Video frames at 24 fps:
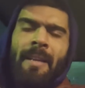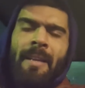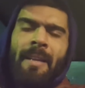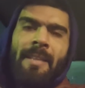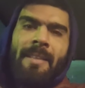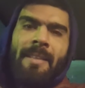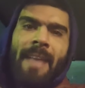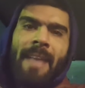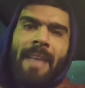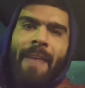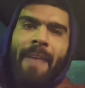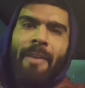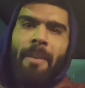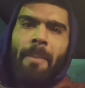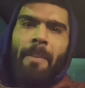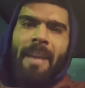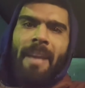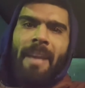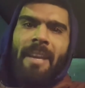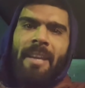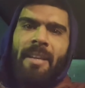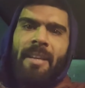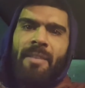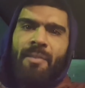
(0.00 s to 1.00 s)
Says Eric
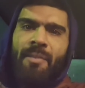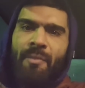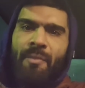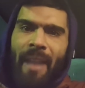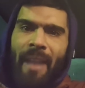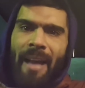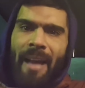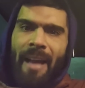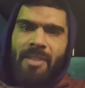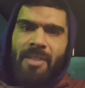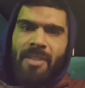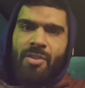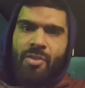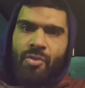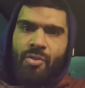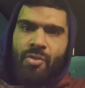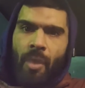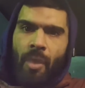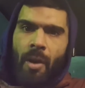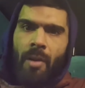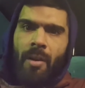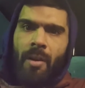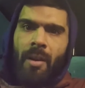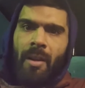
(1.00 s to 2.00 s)
Bailly is fast,
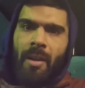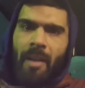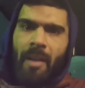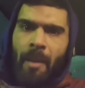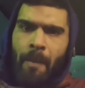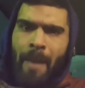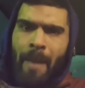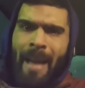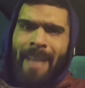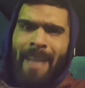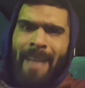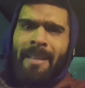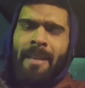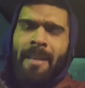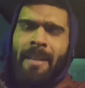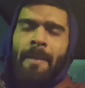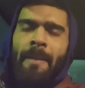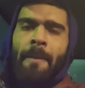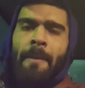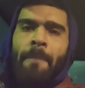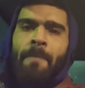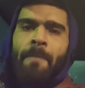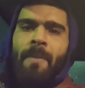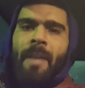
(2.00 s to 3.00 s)
strong, and commanding.
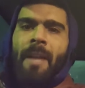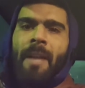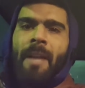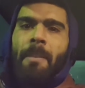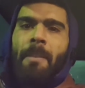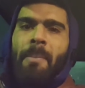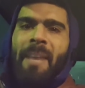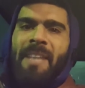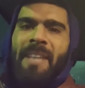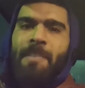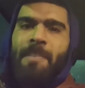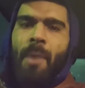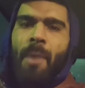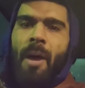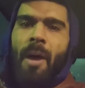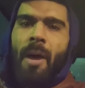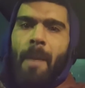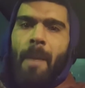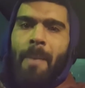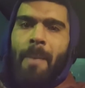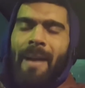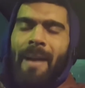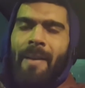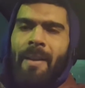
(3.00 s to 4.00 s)
And the best part
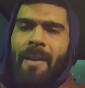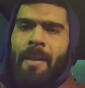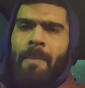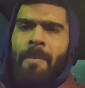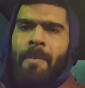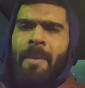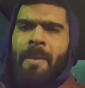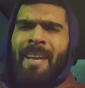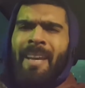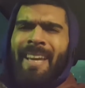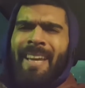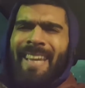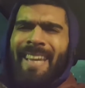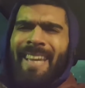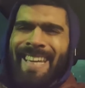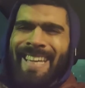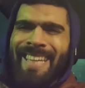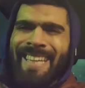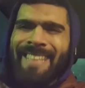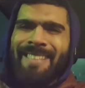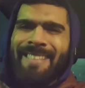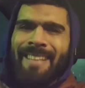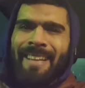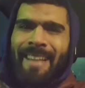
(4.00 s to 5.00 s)
about him,
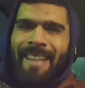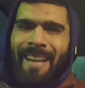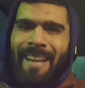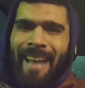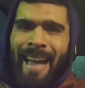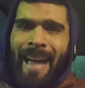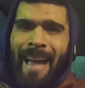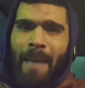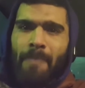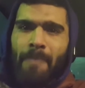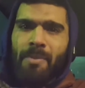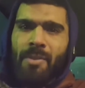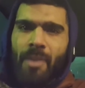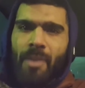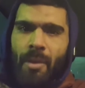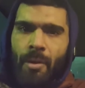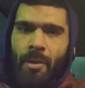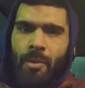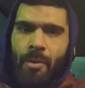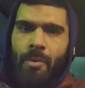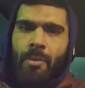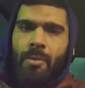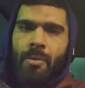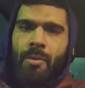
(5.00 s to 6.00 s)
he is an
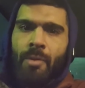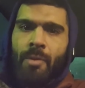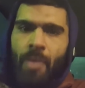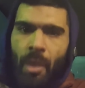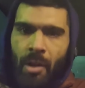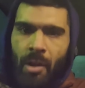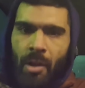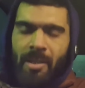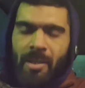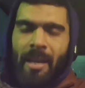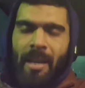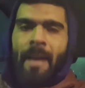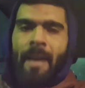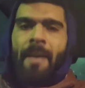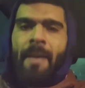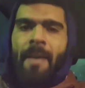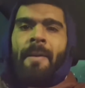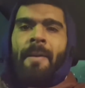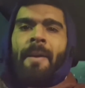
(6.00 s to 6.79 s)
absolute nutter.